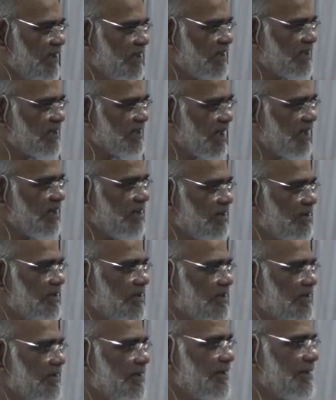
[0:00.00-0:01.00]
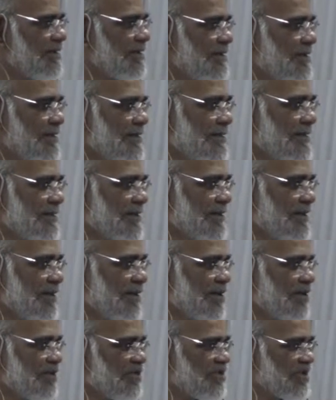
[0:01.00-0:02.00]
the Son
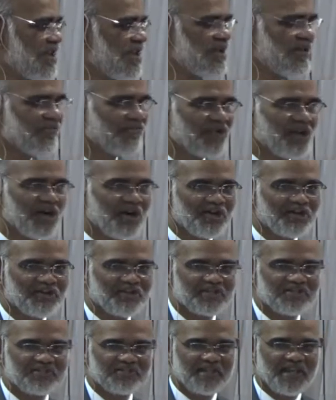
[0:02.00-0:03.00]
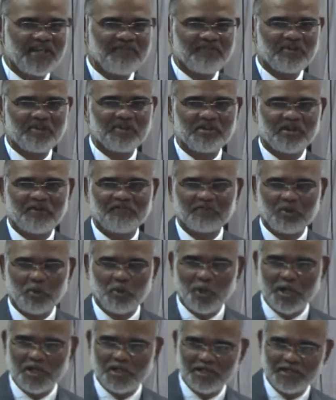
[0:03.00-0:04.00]
of God, the Savior of the
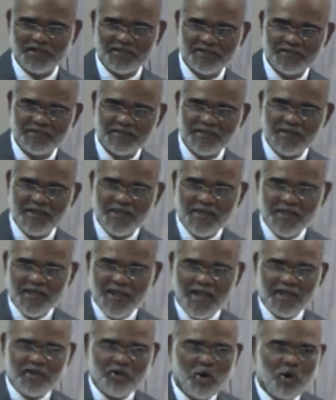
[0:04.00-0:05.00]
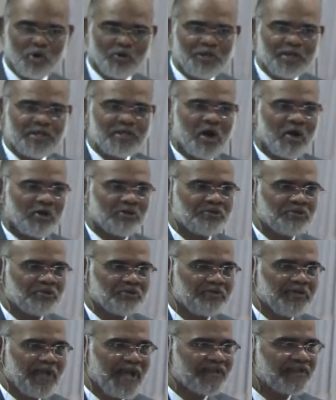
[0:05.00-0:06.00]
world, and holding on
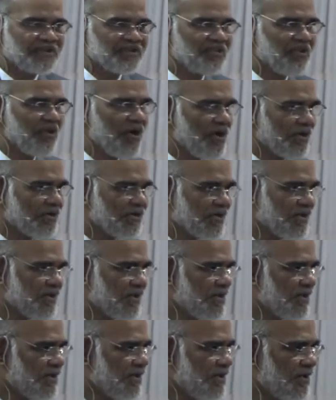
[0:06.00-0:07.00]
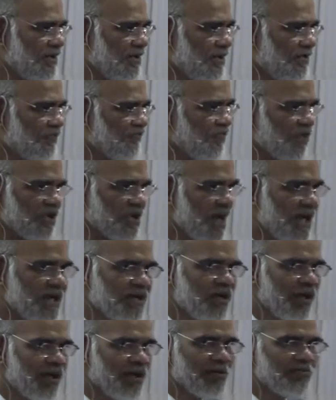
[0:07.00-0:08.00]
to that thought for 9
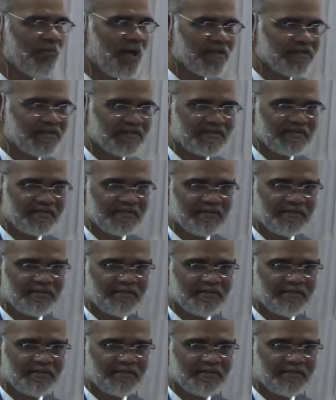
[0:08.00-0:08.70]
whole months.